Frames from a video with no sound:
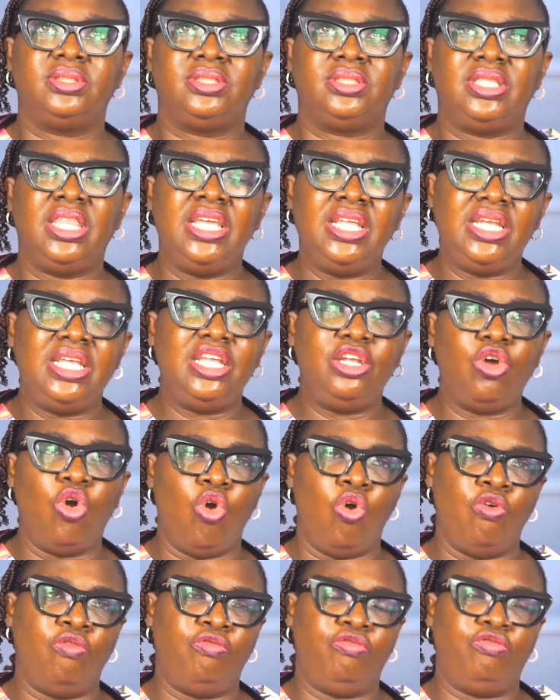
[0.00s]
thinning
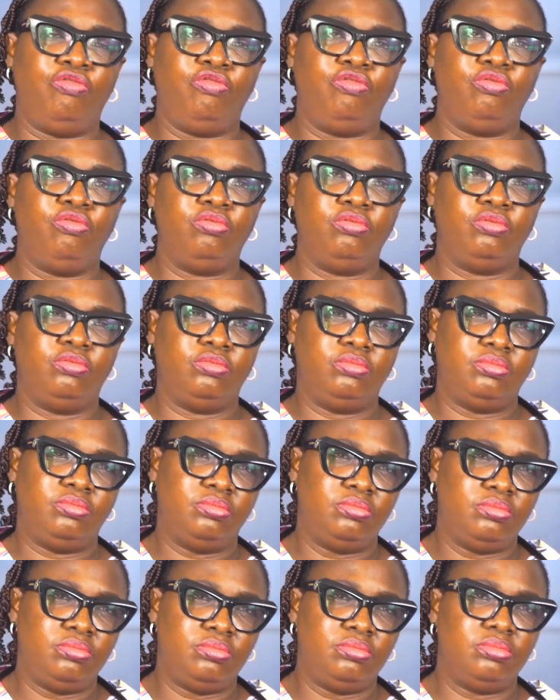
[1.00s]
of
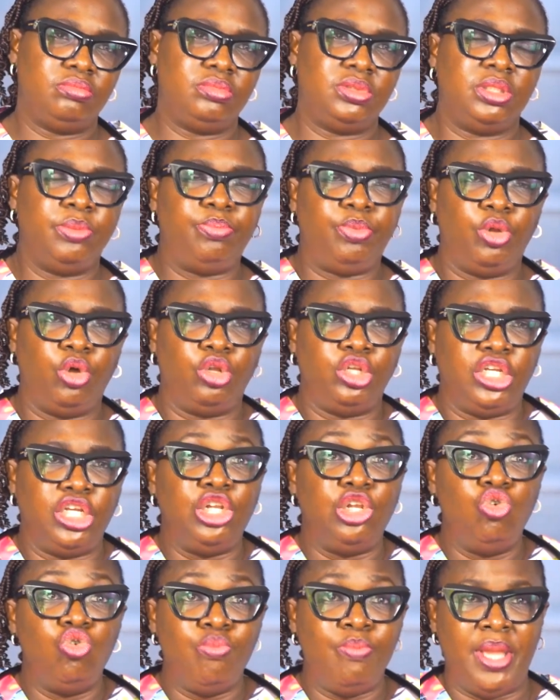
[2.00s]
the
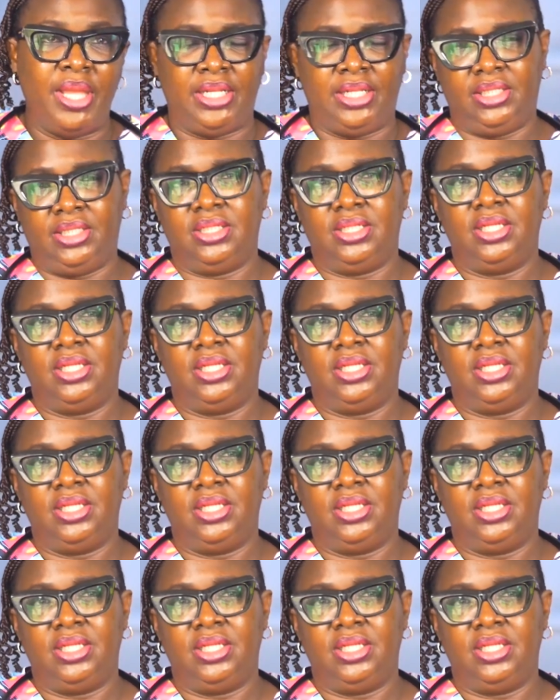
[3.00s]
lumen,